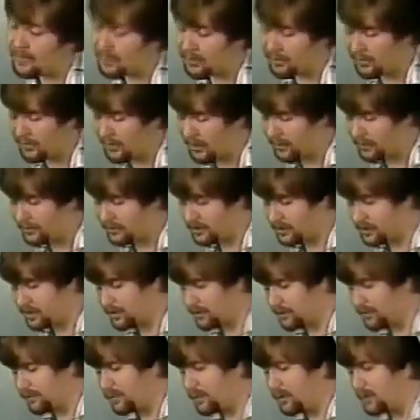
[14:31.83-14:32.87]
proposed
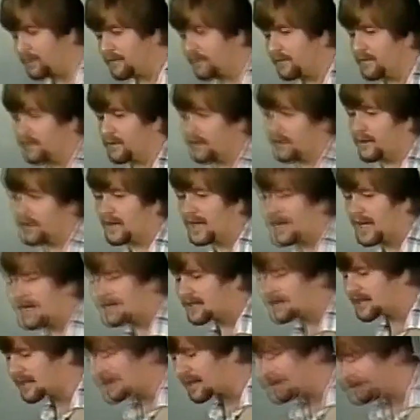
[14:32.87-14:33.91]
to a beautiful girl, and I
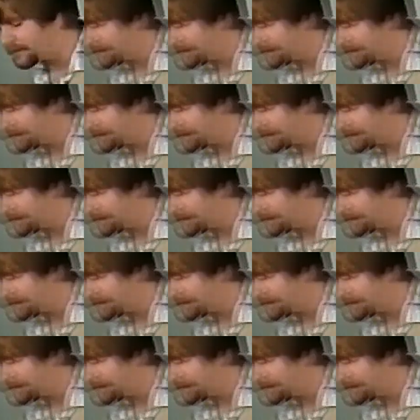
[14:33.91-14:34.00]
said,